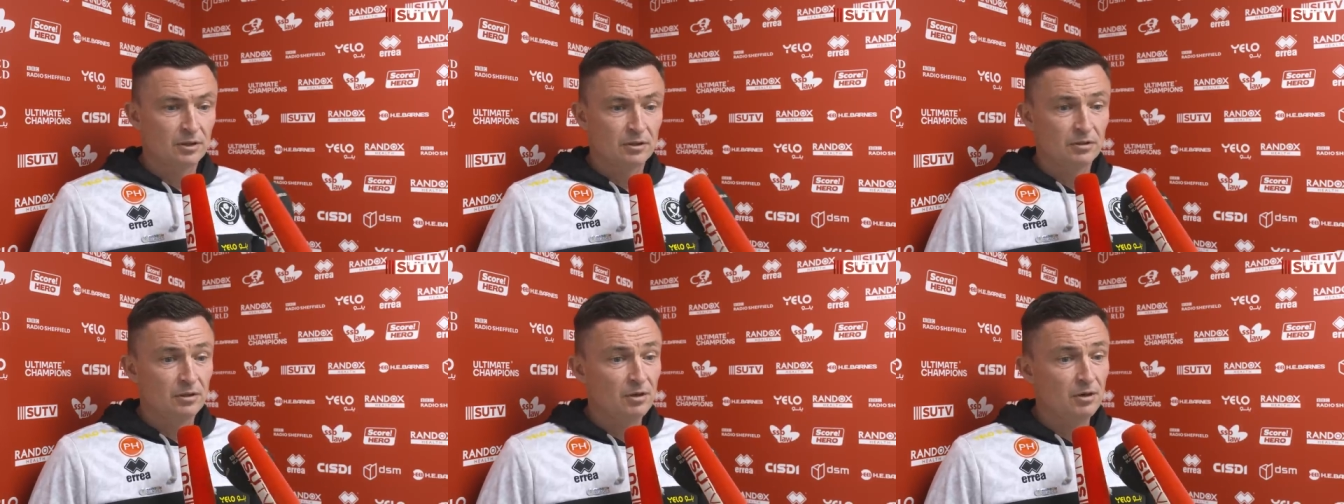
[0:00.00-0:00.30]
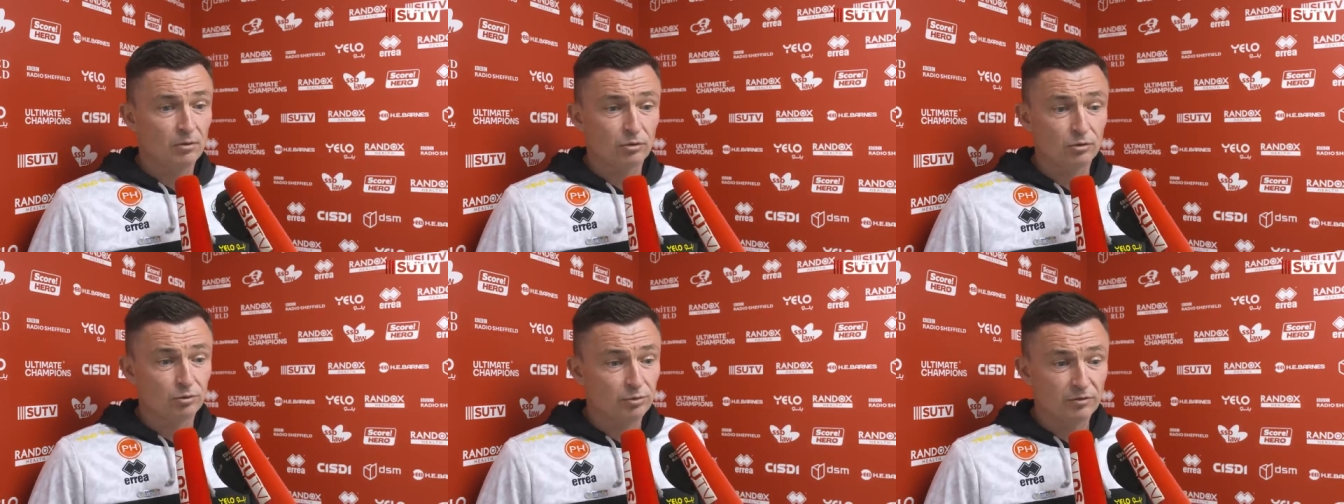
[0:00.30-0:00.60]

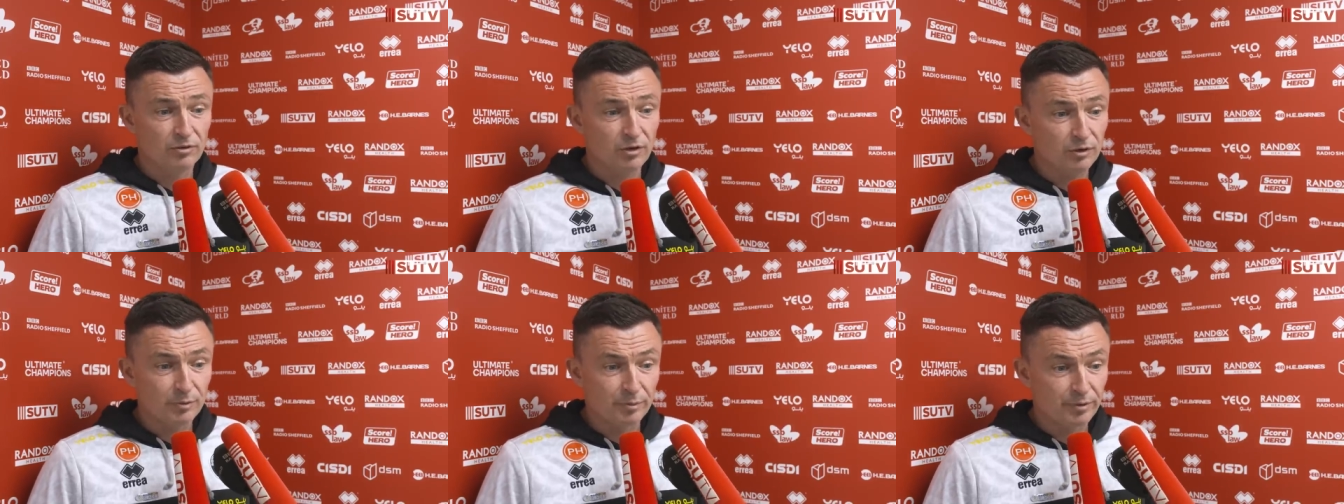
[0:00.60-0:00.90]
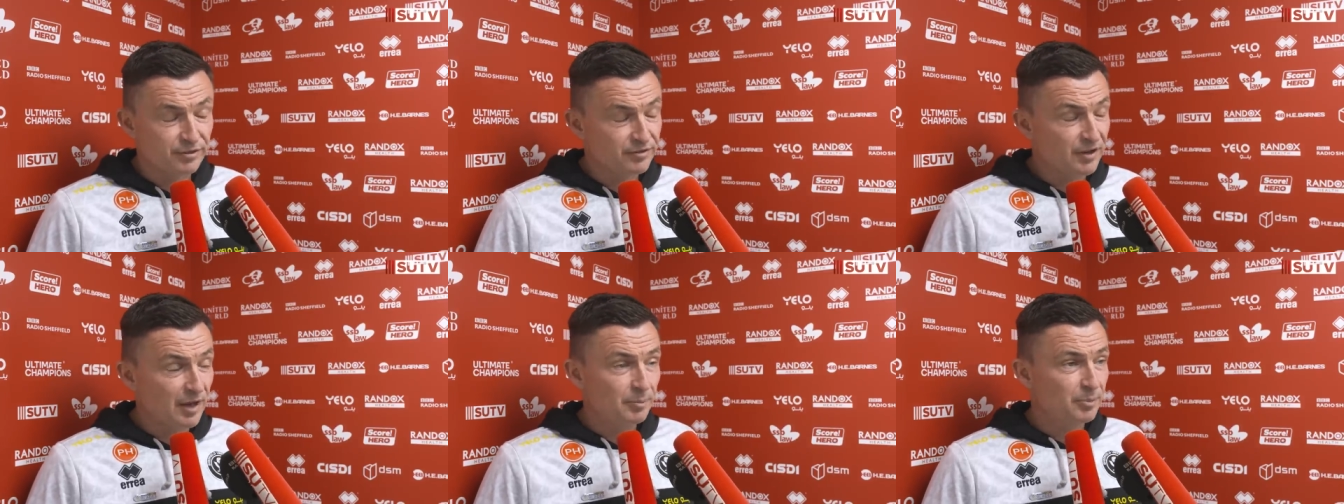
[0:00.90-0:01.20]
No, because we've got to
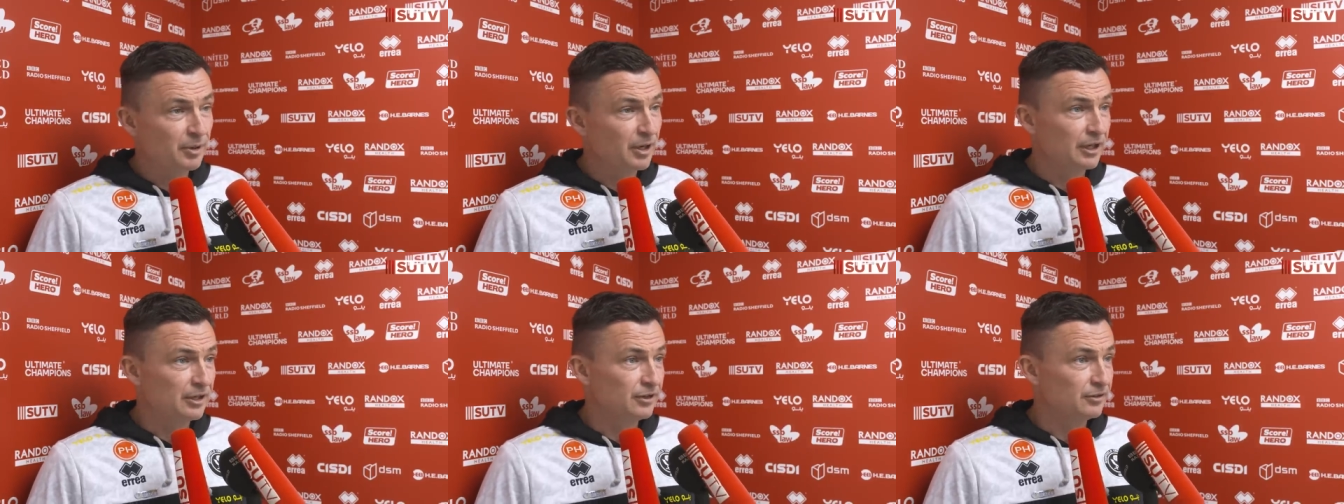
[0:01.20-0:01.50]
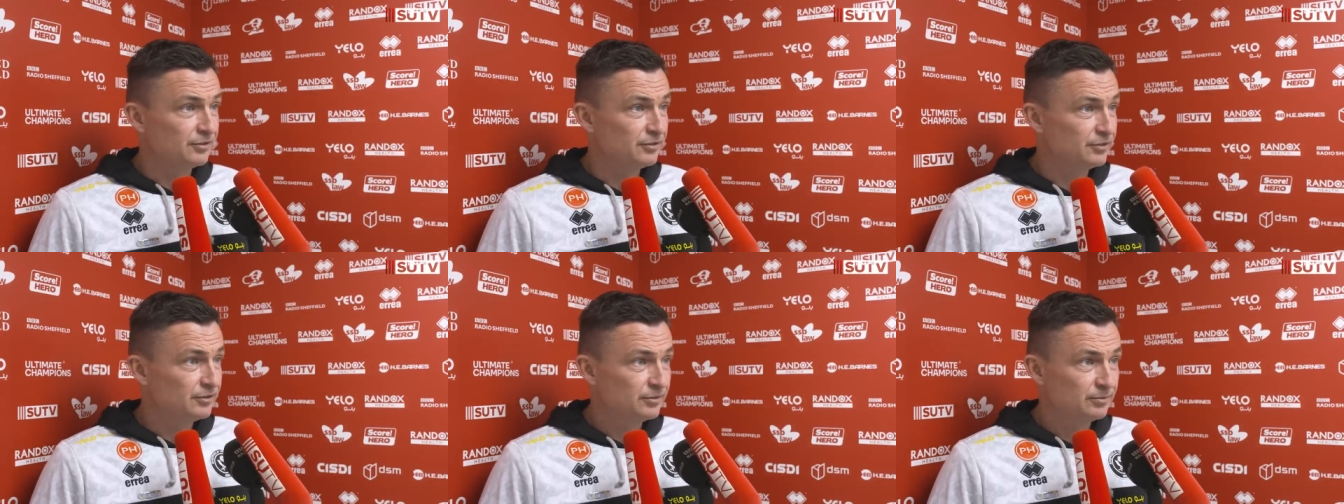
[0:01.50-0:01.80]
protect
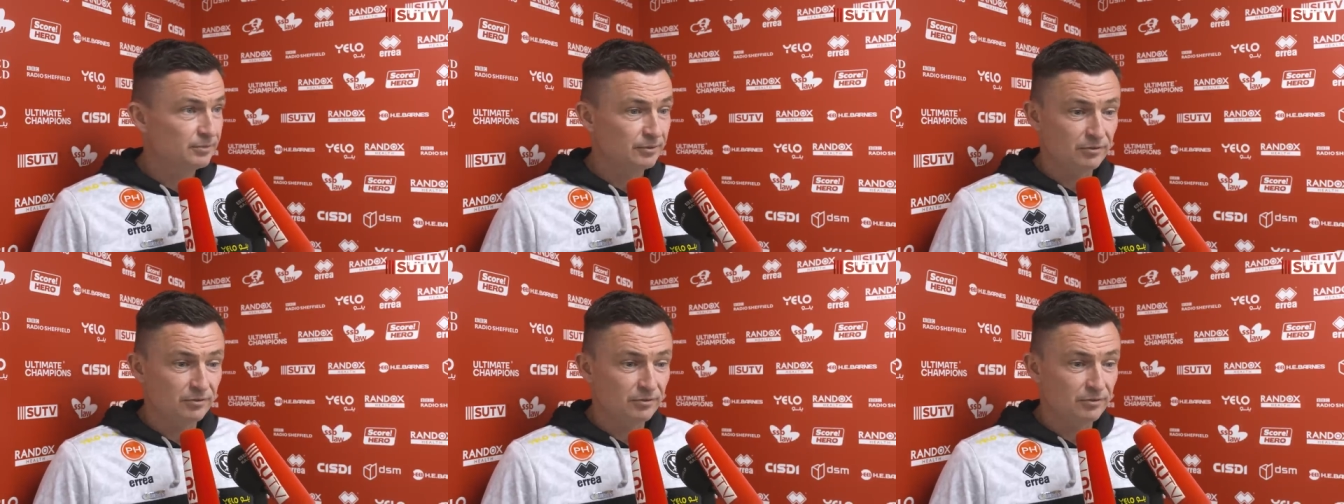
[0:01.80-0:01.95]
players.